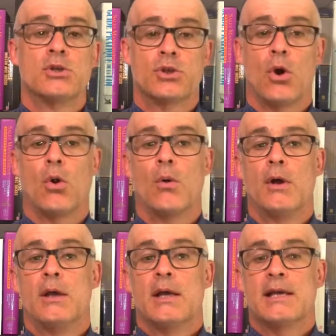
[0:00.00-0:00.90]
So
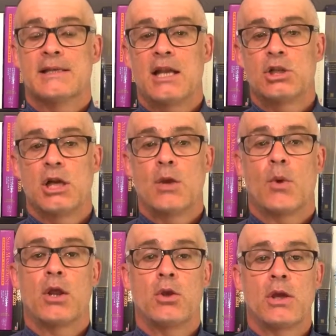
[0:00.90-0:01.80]
essentially,
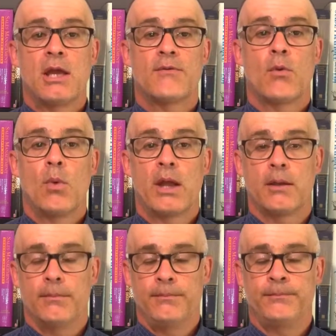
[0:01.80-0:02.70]
what you give
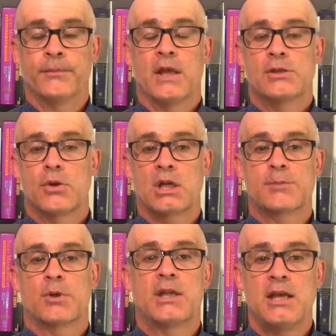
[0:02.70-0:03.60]
away is your
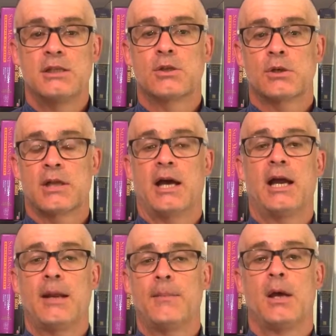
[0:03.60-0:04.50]
expertise, your
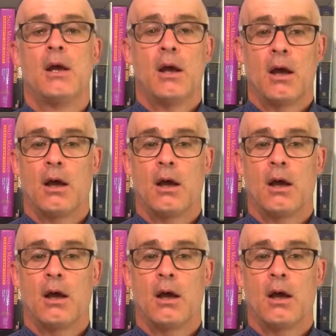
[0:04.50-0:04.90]
time.